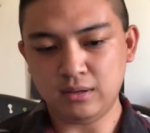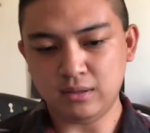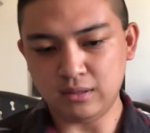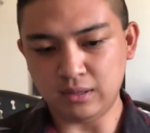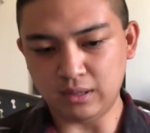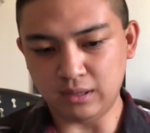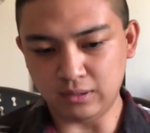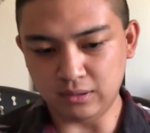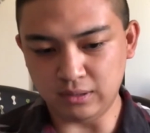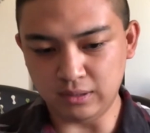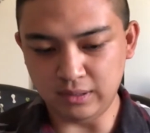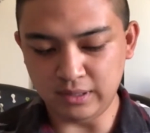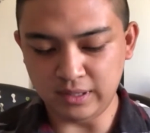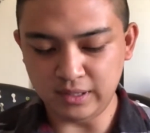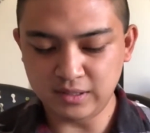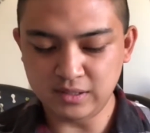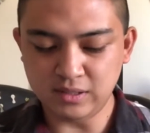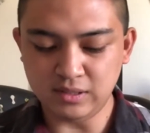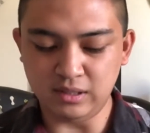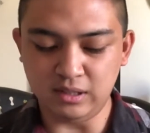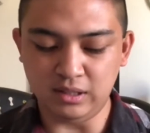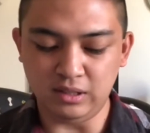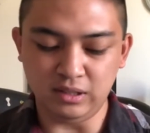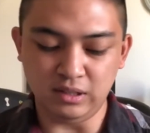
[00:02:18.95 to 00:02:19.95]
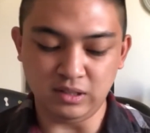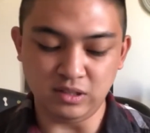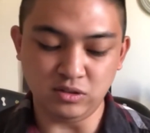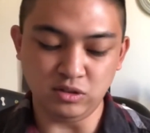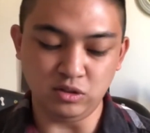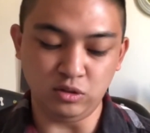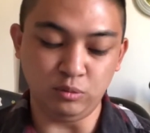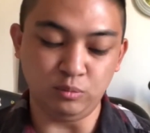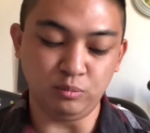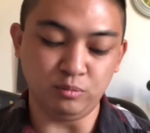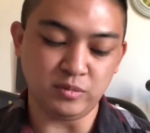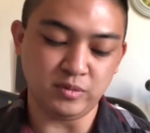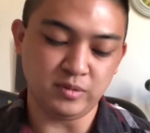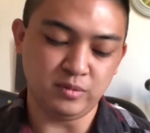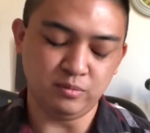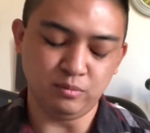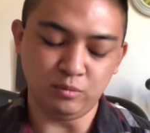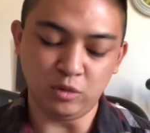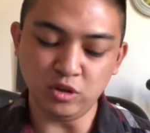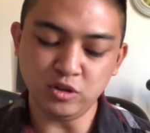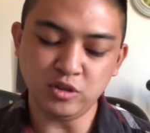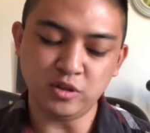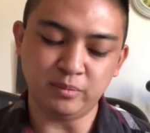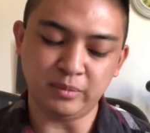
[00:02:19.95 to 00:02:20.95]
Now the next thing is you
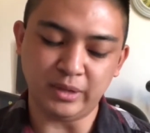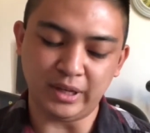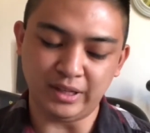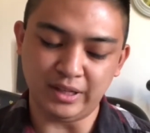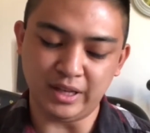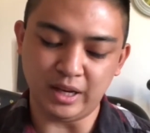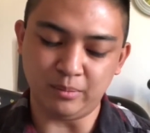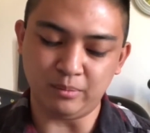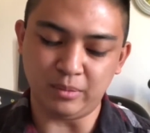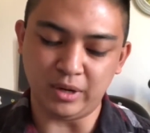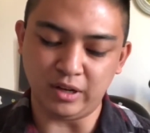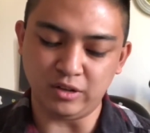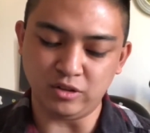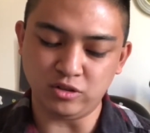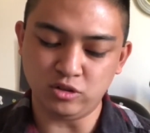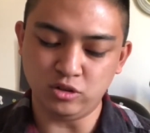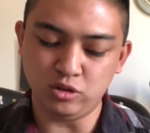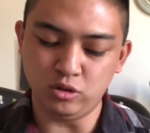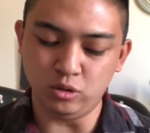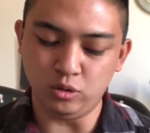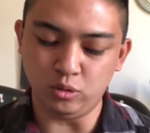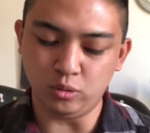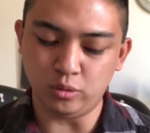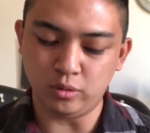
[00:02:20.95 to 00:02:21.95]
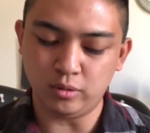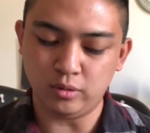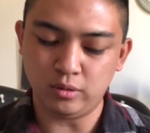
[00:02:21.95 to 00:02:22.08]
multiply that by 2.